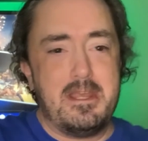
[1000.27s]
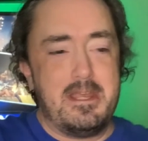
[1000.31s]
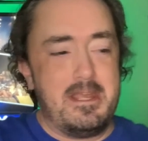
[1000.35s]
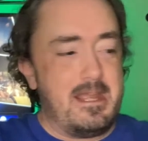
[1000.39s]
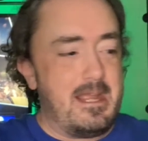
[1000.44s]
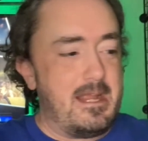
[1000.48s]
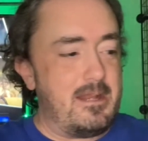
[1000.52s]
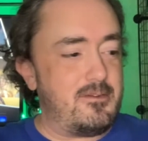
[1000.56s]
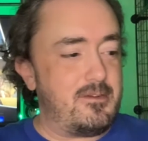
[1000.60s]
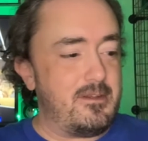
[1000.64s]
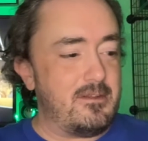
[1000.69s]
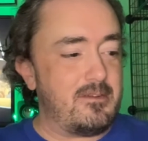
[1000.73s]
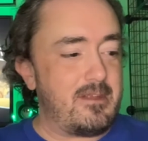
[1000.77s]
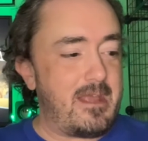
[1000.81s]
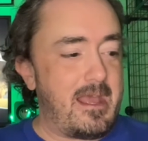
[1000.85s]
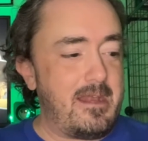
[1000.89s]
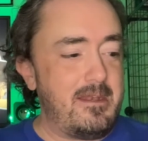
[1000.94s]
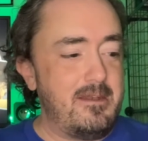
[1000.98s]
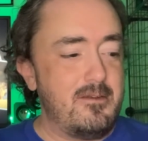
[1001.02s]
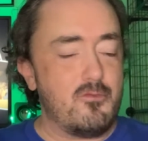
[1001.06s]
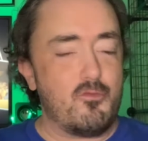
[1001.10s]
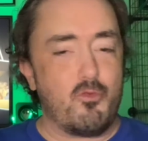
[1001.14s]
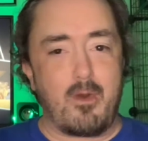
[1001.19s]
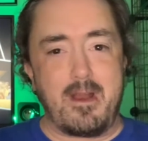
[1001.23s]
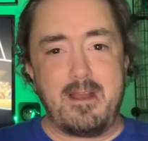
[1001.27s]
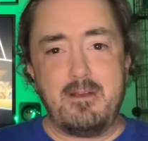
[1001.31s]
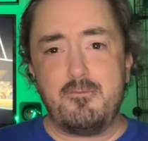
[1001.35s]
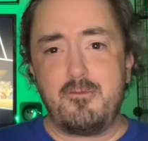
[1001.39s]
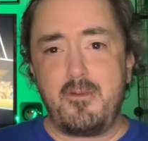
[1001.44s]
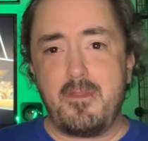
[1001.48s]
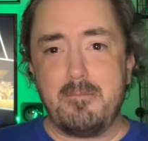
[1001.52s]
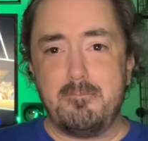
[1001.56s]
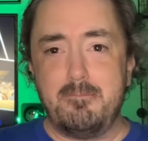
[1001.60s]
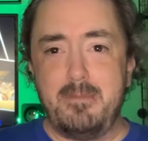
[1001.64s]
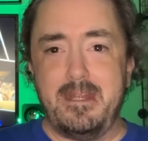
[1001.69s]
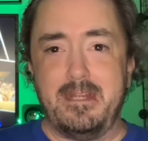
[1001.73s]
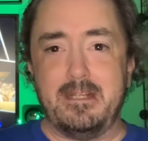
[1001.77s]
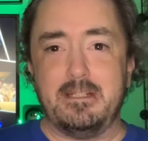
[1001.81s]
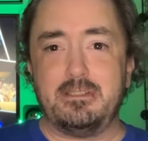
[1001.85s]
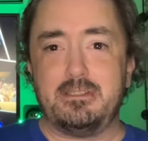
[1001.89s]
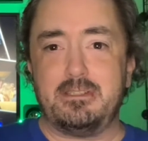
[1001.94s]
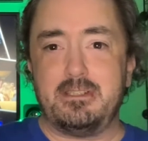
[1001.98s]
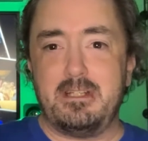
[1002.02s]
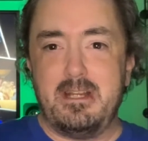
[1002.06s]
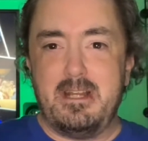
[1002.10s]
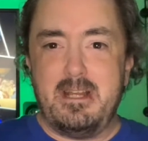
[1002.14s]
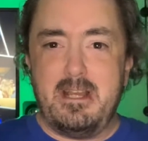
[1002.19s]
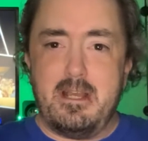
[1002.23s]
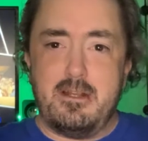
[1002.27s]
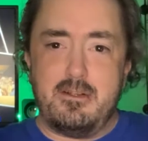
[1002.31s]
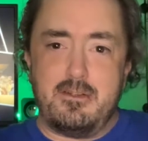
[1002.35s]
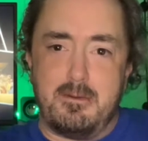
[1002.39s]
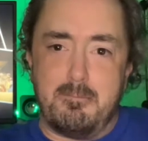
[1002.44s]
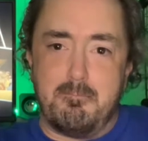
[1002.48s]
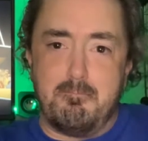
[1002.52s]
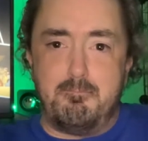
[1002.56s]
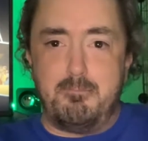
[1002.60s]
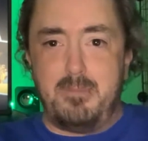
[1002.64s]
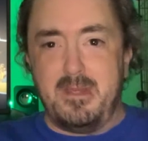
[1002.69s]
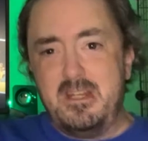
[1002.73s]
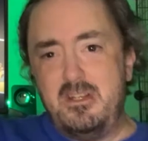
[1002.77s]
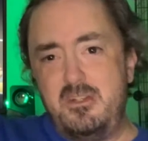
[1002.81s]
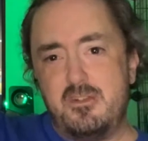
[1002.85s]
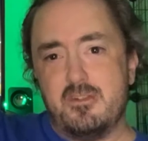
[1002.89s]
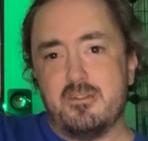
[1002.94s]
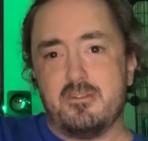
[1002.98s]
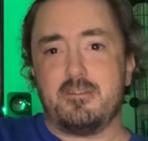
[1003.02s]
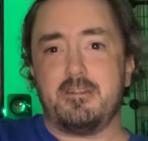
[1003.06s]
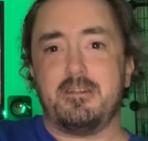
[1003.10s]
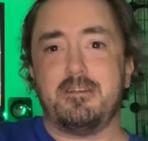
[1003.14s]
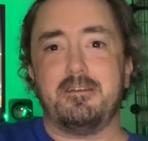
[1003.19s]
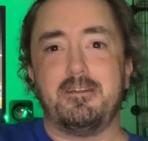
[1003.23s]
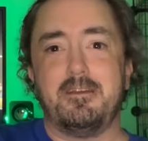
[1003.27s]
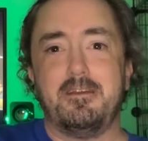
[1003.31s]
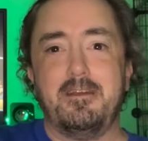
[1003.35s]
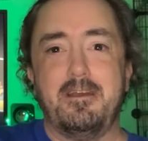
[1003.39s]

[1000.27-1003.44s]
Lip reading: and she's heading right for the beach, and she beaches it,